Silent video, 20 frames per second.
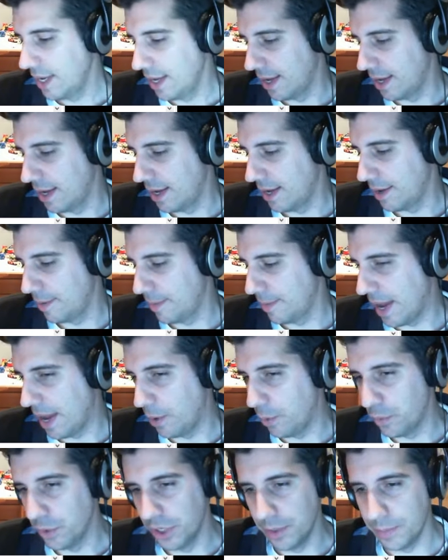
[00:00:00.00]
I
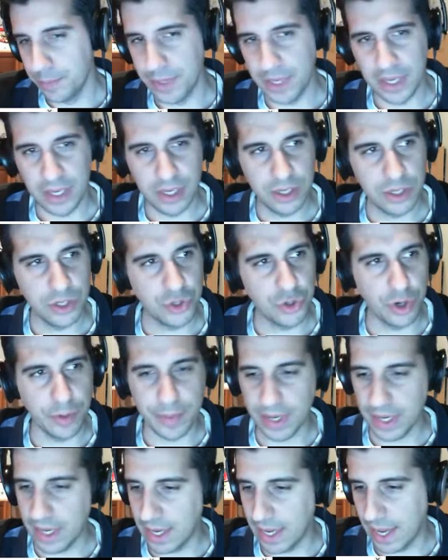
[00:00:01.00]
will be
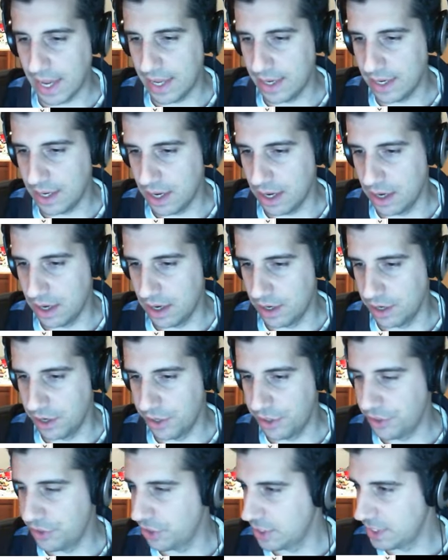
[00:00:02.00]
streaming again on
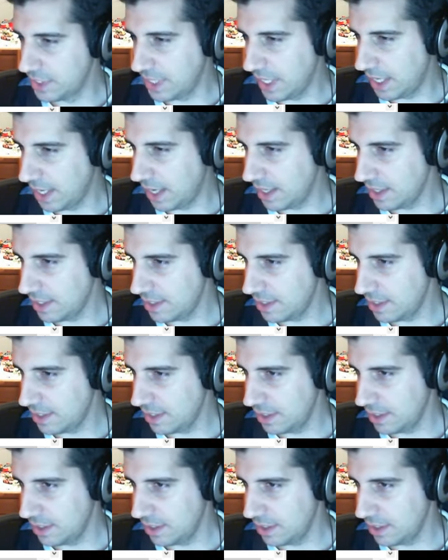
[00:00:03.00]
Thursday night.